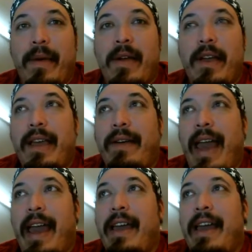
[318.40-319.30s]

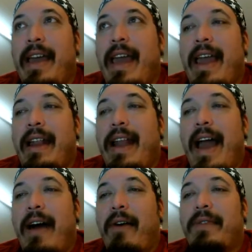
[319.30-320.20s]
Okay.
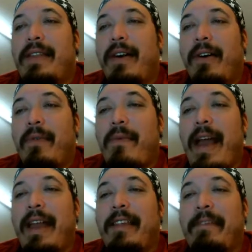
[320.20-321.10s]
Now, the
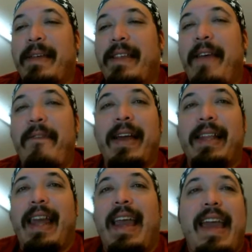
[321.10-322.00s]
alt-right
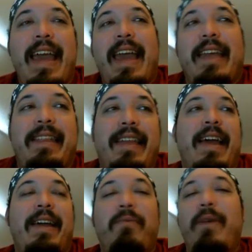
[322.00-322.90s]
specifically has
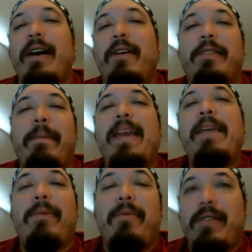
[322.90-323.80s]
said, well, the
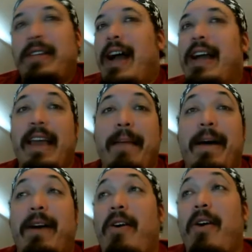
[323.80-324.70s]
people we're talking
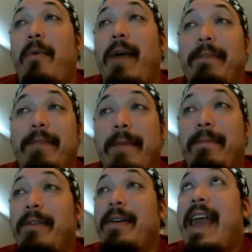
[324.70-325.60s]
about are white
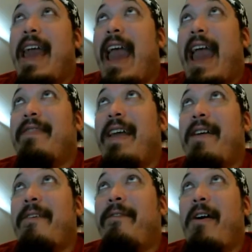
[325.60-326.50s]
people, and they
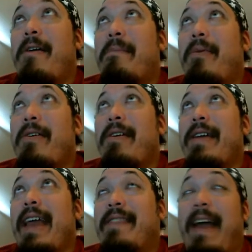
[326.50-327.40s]
are far more,
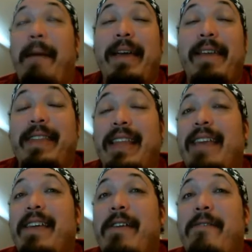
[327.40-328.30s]
at that, even then,
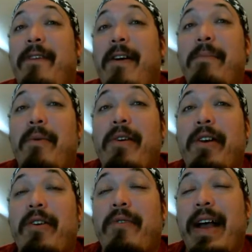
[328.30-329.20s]
they are far more
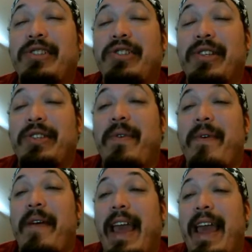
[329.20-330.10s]
congratulatory